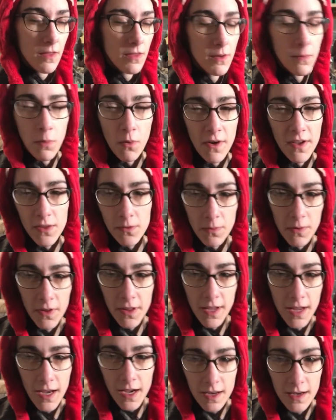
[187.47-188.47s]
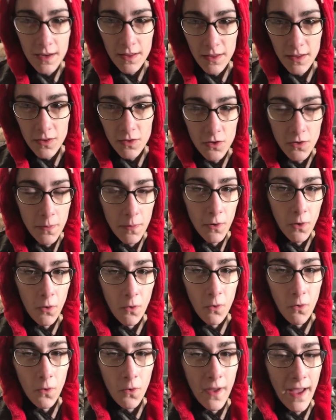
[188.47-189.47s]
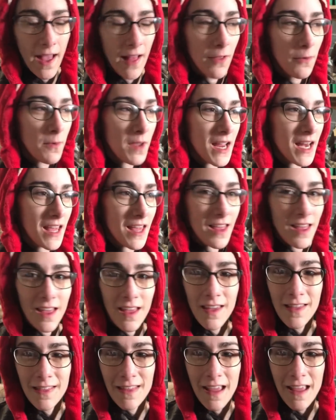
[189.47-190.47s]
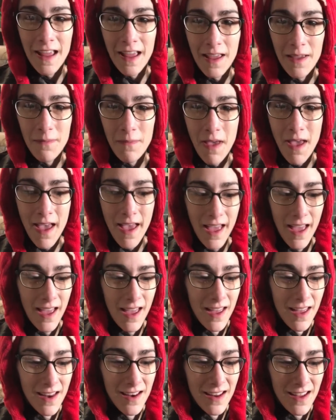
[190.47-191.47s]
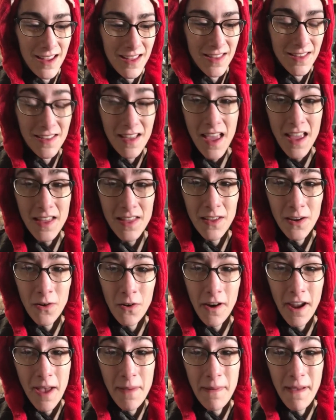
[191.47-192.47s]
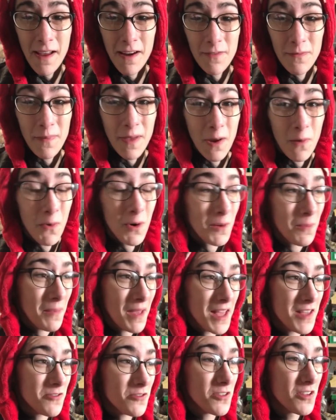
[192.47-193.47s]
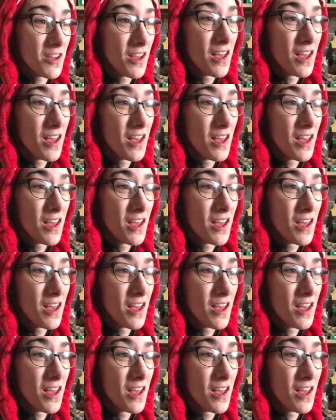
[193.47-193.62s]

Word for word: the boys really get into the super whole Halloweeny theme and it's staining the crap out of my workbench.